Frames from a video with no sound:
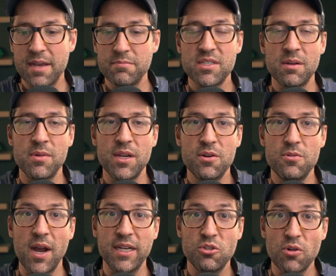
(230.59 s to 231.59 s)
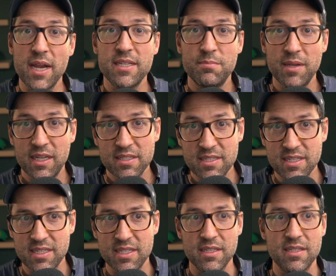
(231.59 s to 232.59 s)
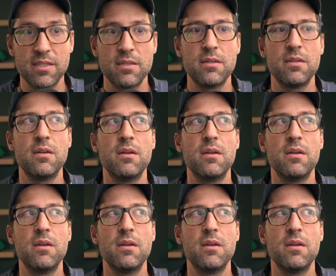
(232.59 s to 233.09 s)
am somebody who I try to be consistent.